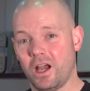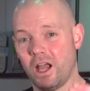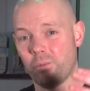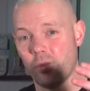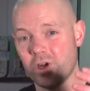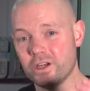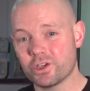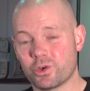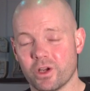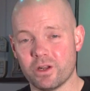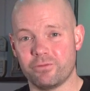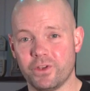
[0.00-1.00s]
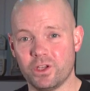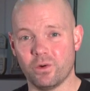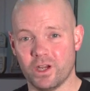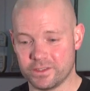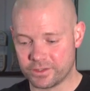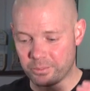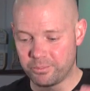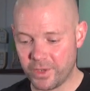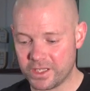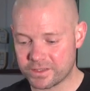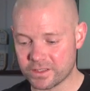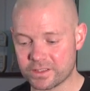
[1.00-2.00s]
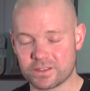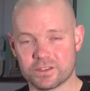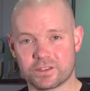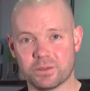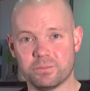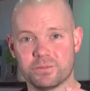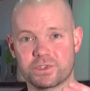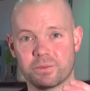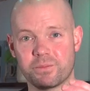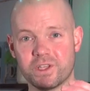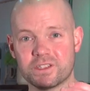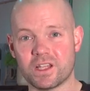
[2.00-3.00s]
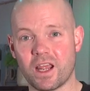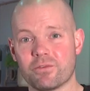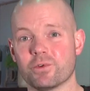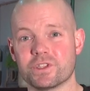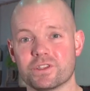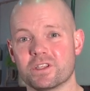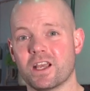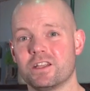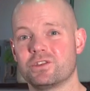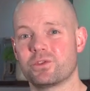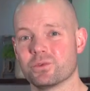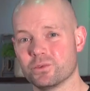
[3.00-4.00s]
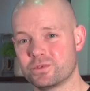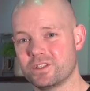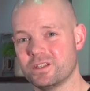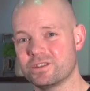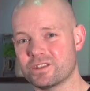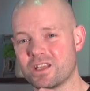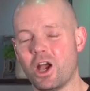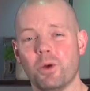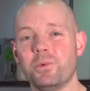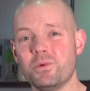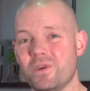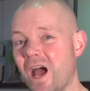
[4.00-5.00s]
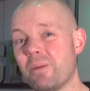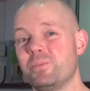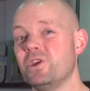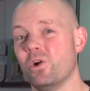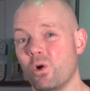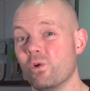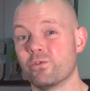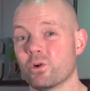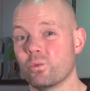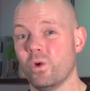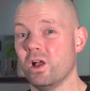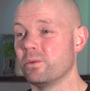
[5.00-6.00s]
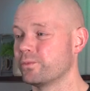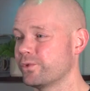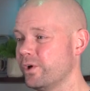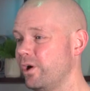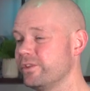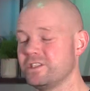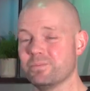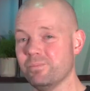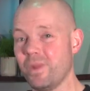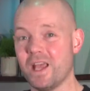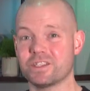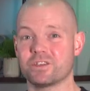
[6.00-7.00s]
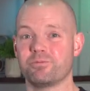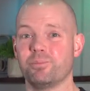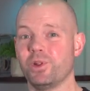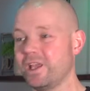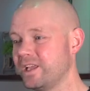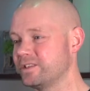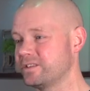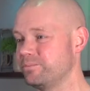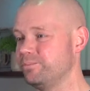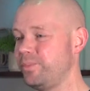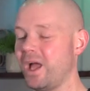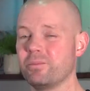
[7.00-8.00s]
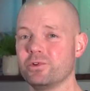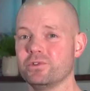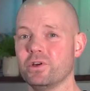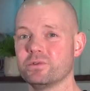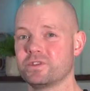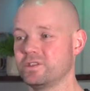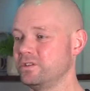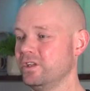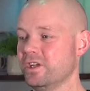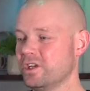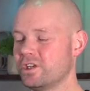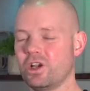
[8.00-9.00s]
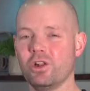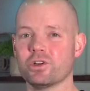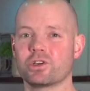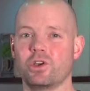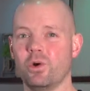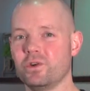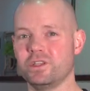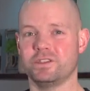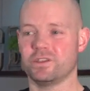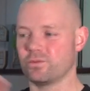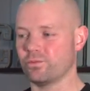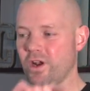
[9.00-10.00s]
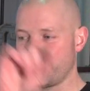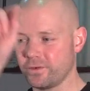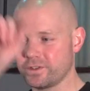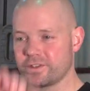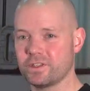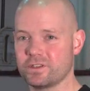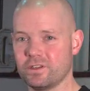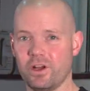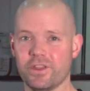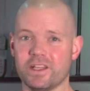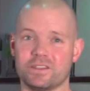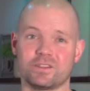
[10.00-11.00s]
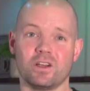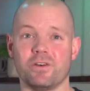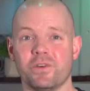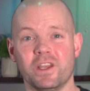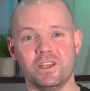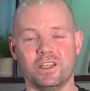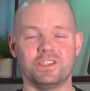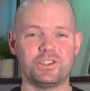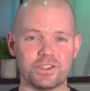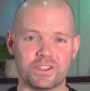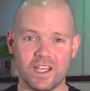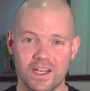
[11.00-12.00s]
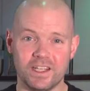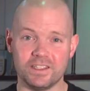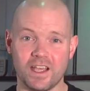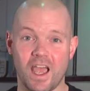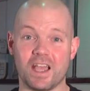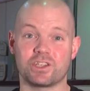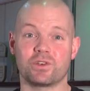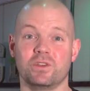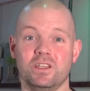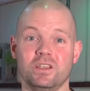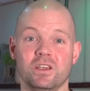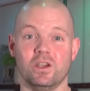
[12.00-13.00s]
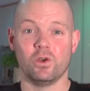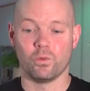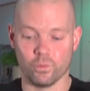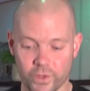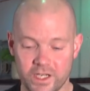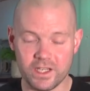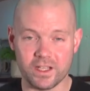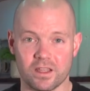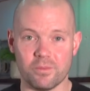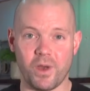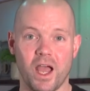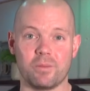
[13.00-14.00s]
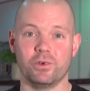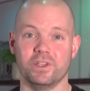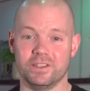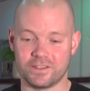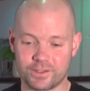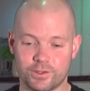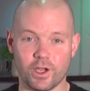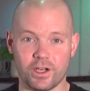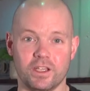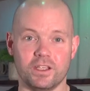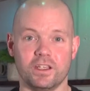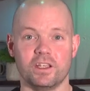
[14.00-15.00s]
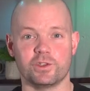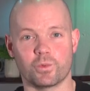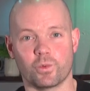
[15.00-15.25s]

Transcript: I wanted to create a video on some basics and some things that I've recently got through to just help you not be overwhelmed with all these massive plans and Bible notes and color codings and references and all that stuff, and just get into actually reading the Bible and studying His